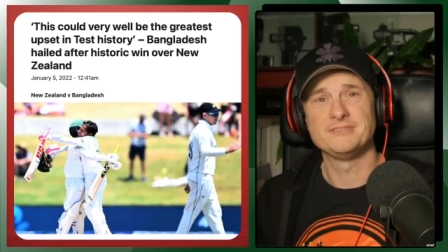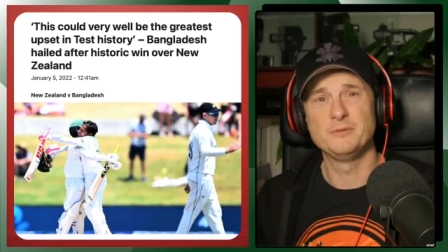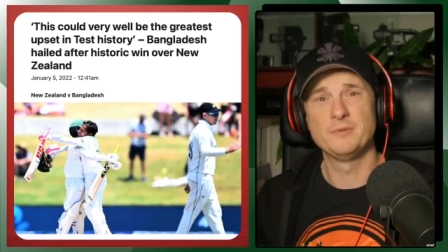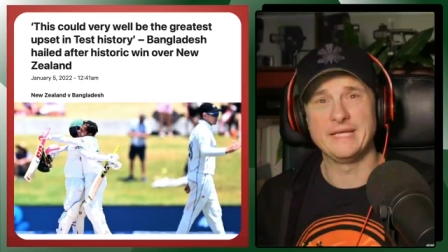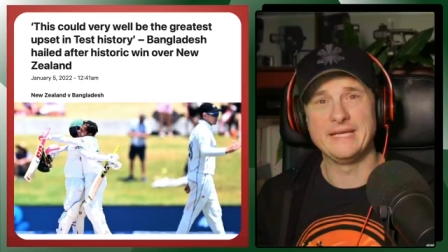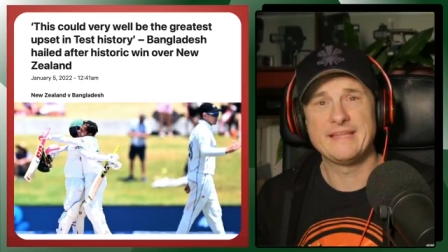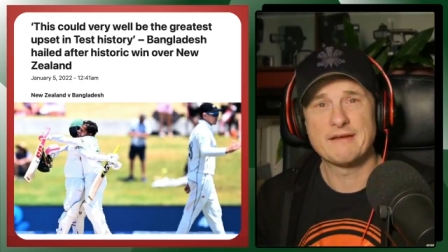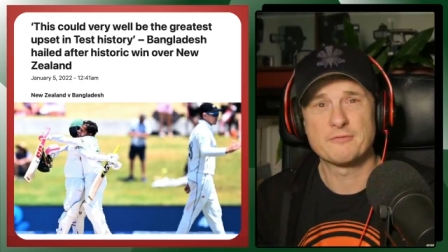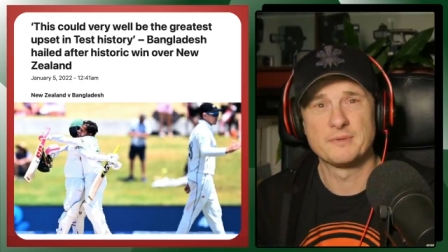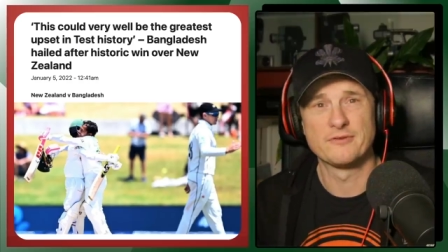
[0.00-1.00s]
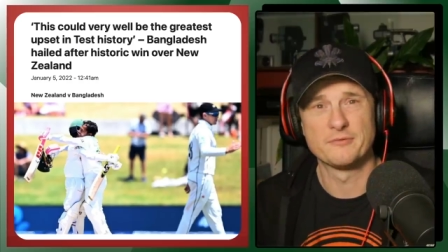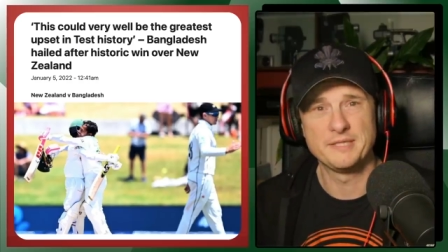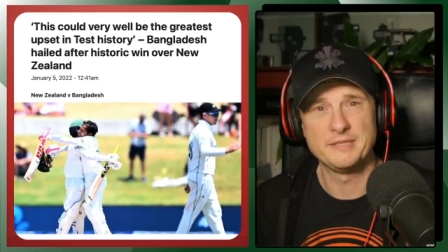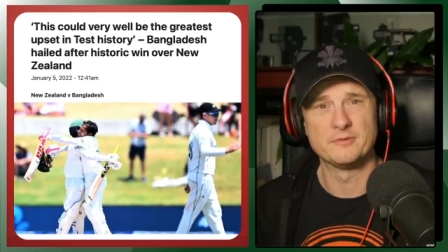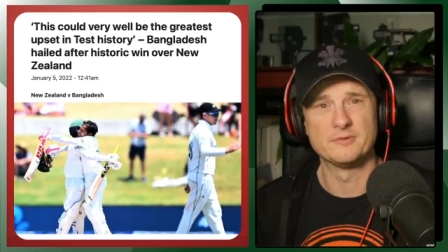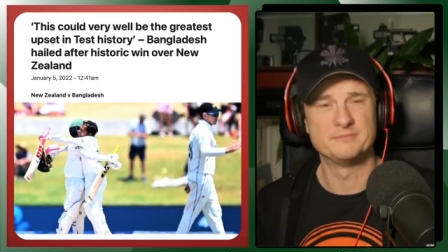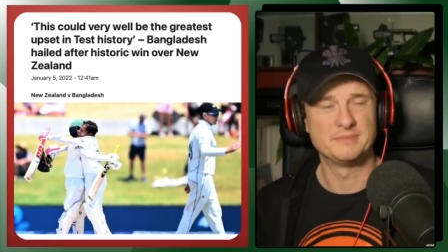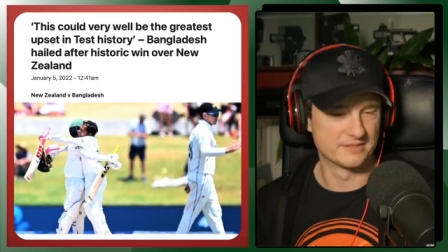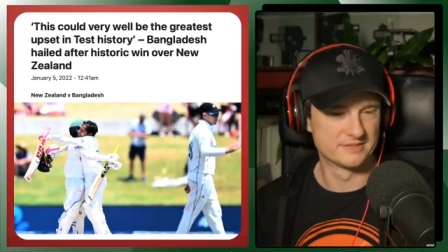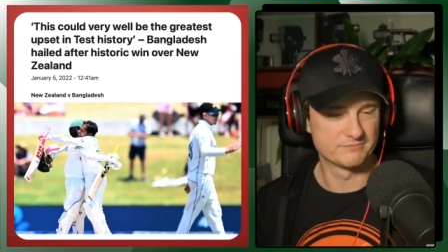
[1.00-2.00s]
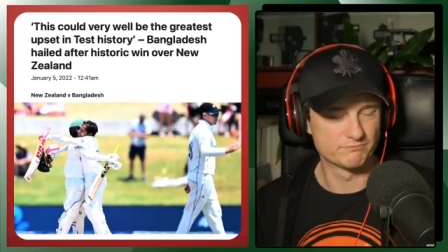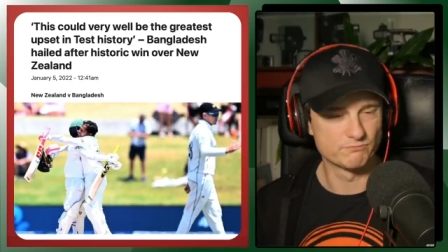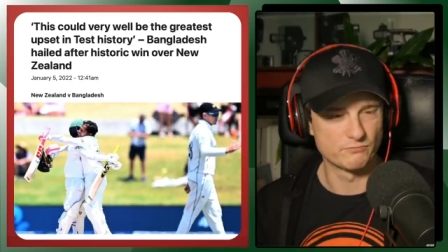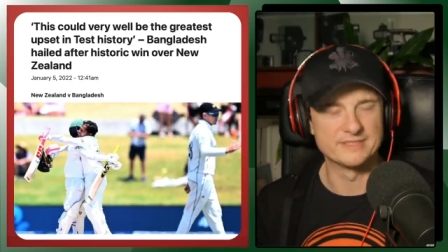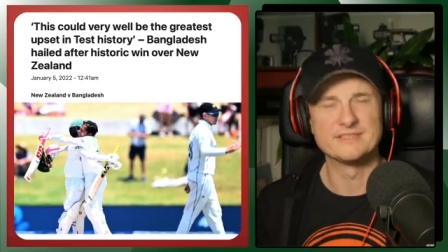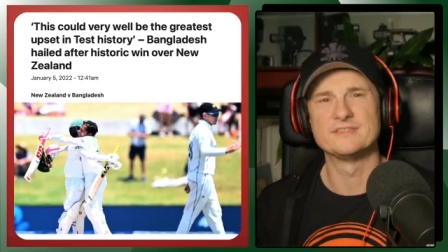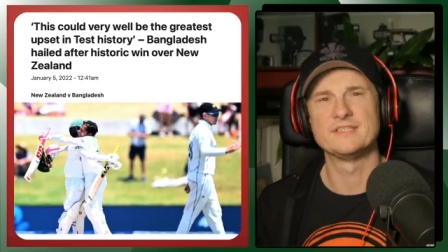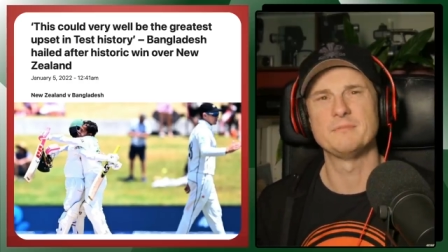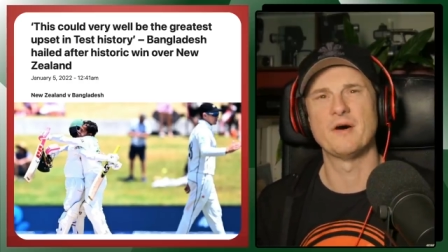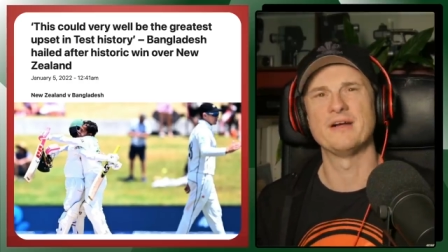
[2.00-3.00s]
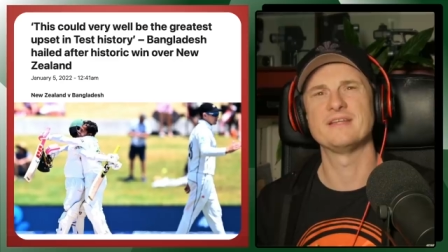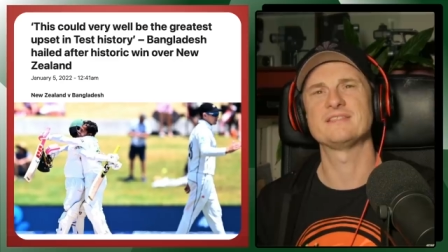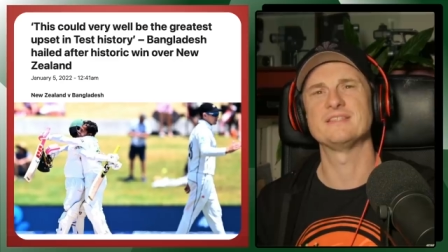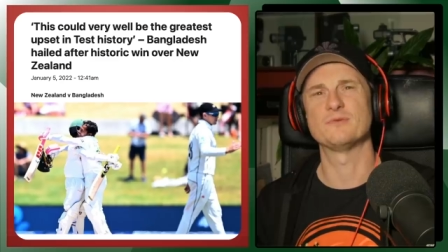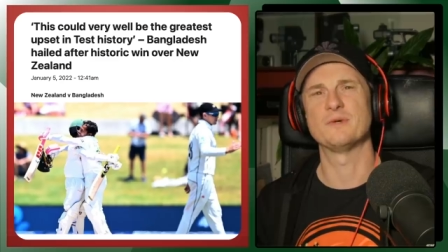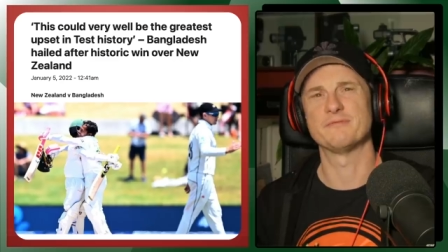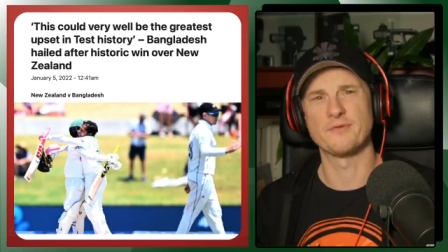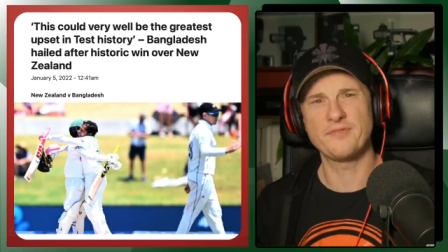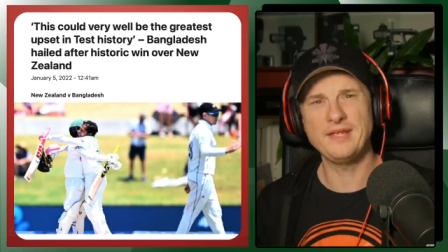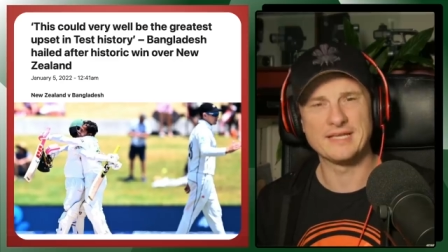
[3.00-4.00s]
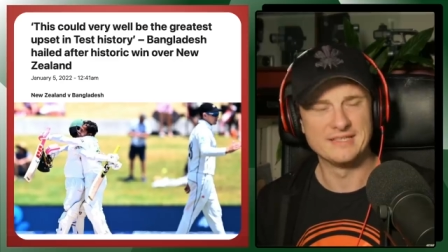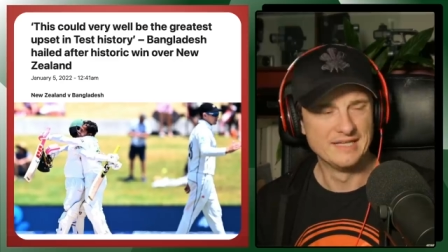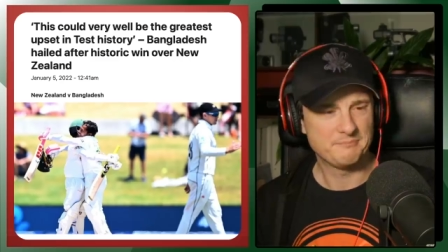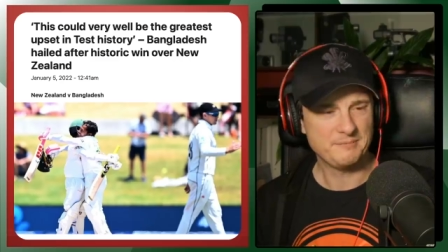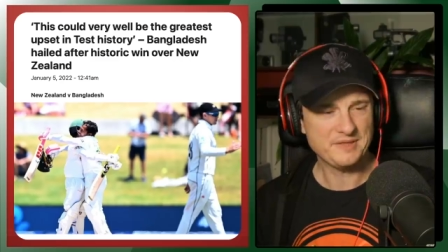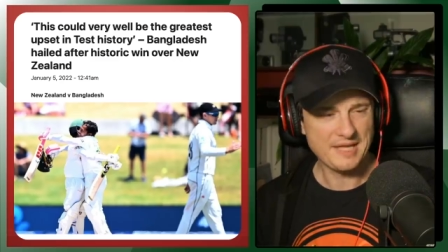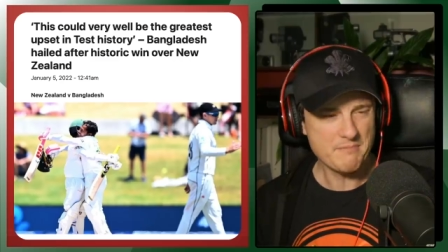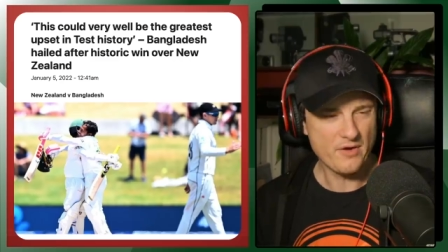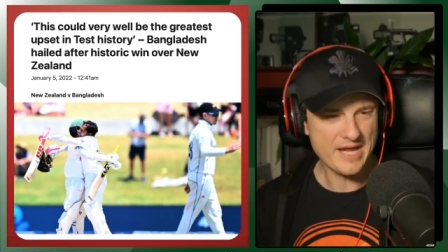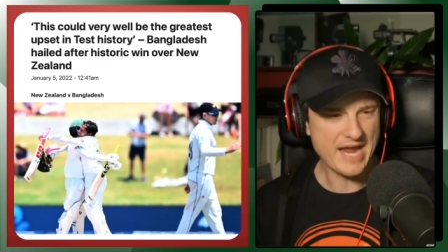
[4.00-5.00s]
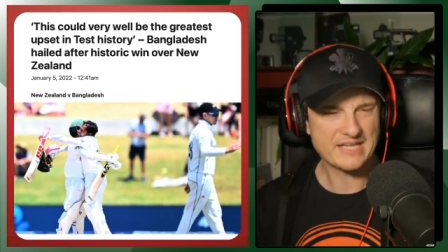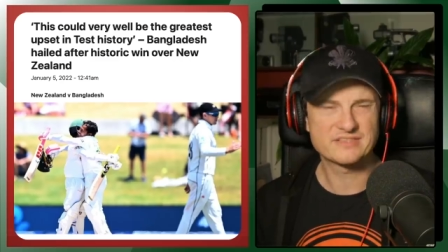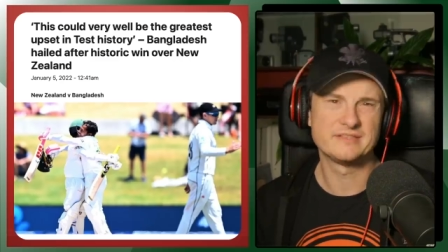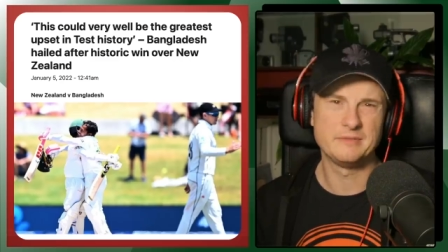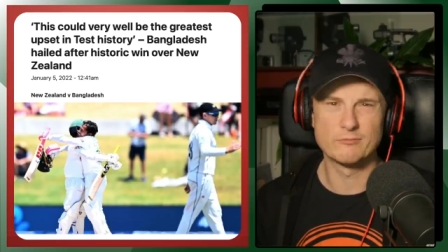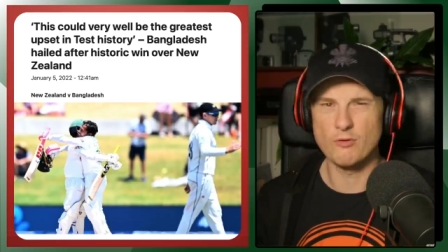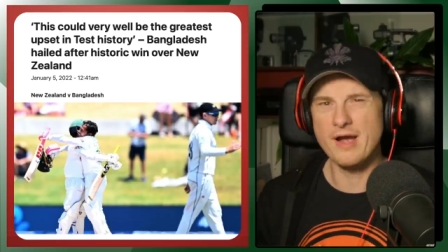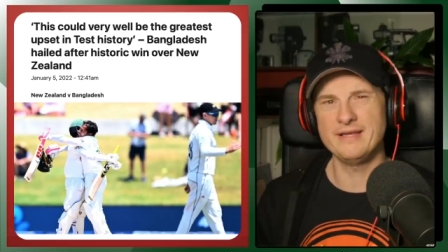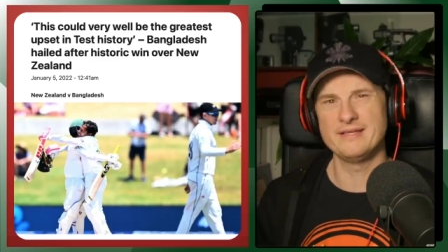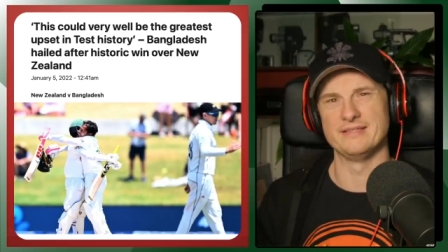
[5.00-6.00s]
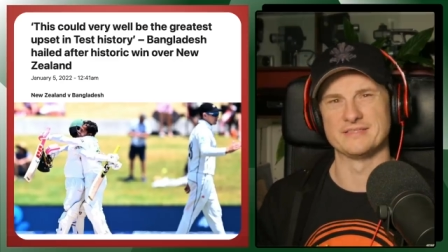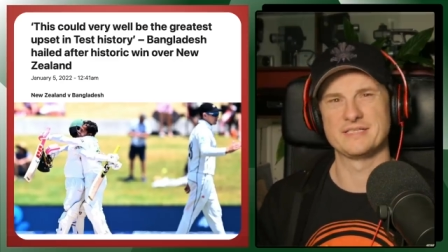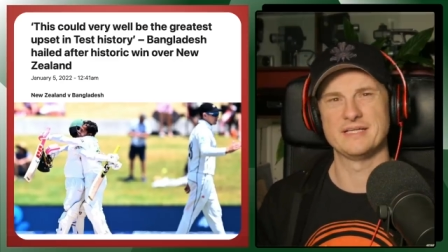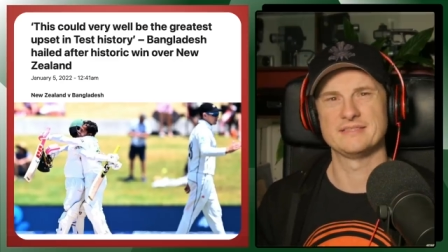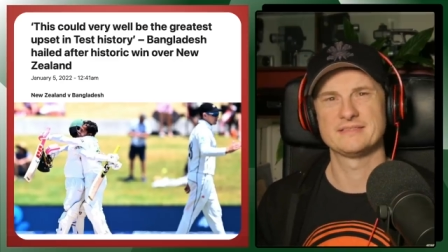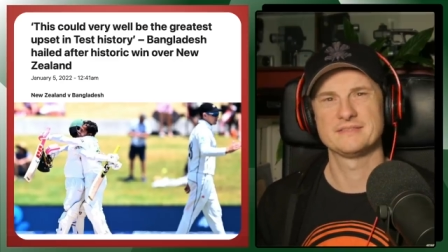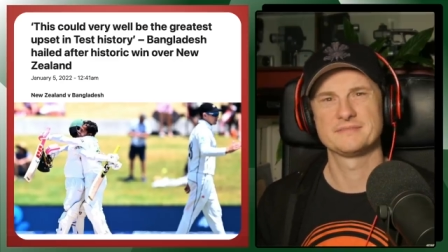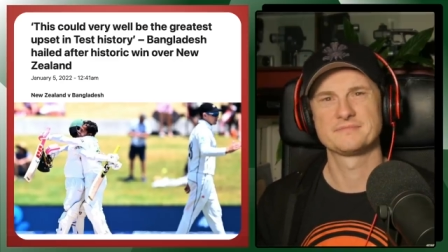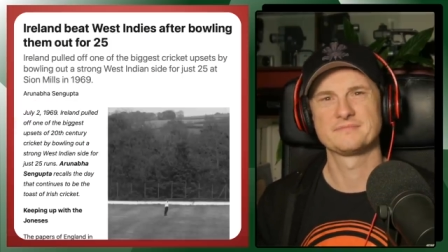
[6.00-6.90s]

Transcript: You will hear that from a lot of people because recency bias is a wonderful thing. But they might actually be right in this case.